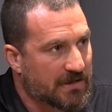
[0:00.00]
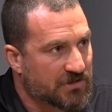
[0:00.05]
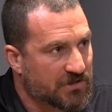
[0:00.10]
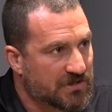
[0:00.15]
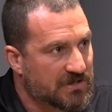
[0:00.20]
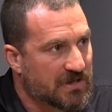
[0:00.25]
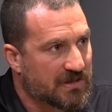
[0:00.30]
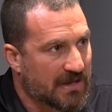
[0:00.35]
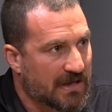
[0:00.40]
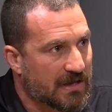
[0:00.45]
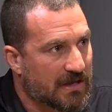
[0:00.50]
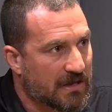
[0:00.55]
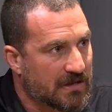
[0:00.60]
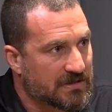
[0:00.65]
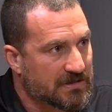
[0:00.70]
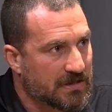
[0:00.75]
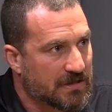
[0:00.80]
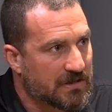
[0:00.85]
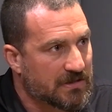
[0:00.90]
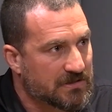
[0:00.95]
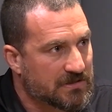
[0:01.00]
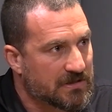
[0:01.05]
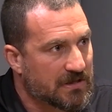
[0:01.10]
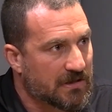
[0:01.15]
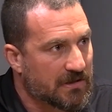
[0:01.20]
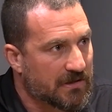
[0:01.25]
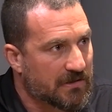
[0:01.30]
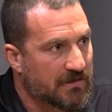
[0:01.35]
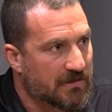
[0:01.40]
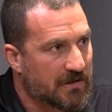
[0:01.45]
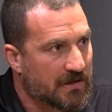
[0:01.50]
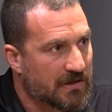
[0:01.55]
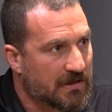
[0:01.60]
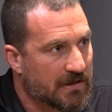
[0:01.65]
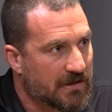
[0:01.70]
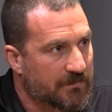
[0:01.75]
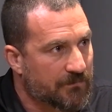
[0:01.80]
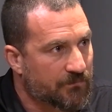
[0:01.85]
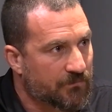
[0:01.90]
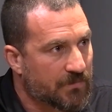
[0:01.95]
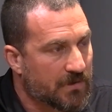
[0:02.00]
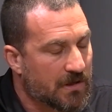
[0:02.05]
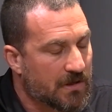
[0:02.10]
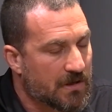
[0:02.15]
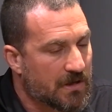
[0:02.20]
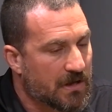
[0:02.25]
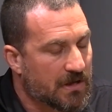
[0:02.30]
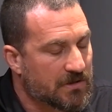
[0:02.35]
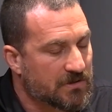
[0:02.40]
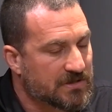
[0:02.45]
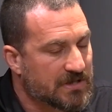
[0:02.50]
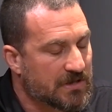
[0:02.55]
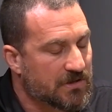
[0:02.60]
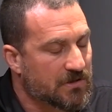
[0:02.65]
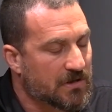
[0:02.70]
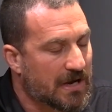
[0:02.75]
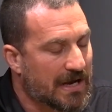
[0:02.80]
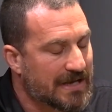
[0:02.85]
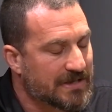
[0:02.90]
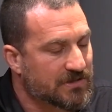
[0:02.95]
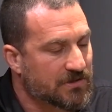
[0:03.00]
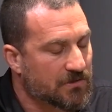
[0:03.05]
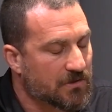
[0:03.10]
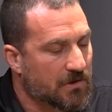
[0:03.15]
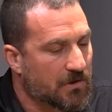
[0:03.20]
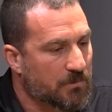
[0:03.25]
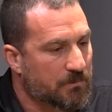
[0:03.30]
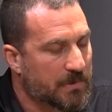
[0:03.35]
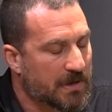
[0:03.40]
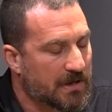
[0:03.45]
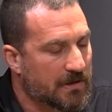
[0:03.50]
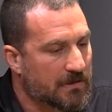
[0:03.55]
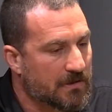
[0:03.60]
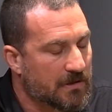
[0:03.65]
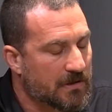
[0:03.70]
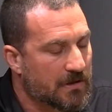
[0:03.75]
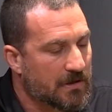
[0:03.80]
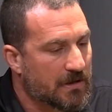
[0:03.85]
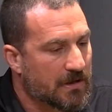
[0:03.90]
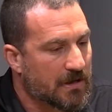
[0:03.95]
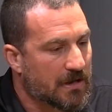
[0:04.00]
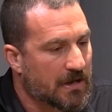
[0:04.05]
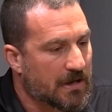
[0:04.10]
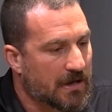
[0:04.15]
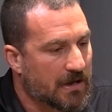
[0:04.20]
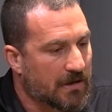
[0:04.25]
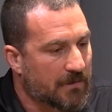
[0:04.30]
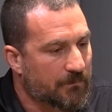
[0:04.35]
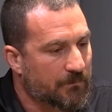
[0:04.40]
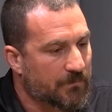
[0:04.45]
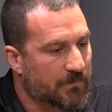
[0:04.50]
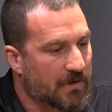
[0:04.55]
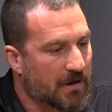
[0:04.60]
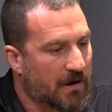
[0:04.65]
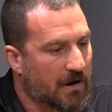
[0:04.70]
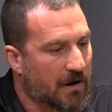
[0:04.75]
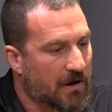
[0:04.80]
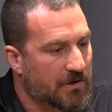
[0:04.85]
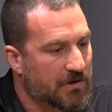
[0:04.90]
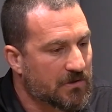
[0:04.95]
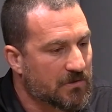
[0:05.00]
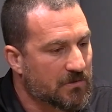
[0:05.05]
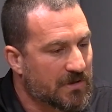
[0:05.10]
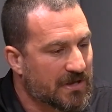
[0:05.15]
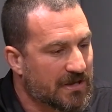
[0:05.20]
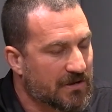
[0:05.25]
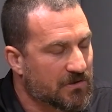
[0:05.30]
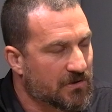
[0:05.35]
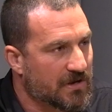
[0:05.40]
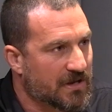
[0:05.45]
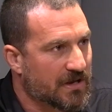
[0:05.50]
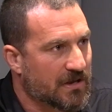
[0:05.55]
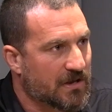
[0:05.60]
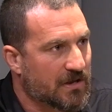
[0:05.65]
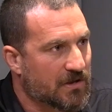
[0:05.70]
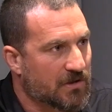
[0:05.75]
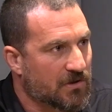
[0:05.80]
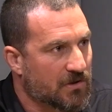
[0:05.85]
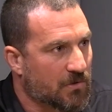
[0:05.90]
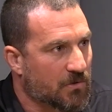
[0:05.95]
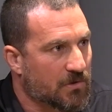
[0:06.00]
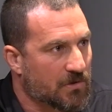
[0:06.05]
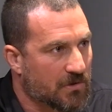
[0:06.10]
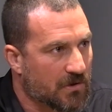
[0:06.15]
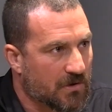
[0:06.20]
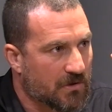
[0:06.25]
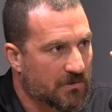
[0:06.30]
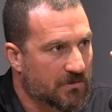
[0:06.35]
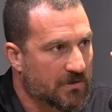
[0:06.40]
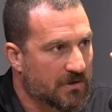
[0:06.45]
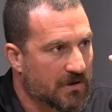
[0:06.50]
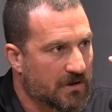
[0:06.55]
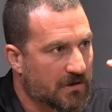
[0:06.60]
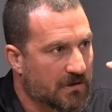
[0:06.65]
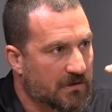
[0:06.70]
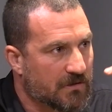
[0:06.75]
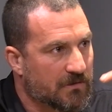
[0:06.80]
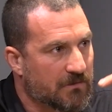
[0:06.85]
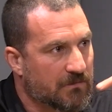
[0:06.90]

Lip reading: and just thinking, sitting still and thinking, you said your eyes are open. Are you hearing your own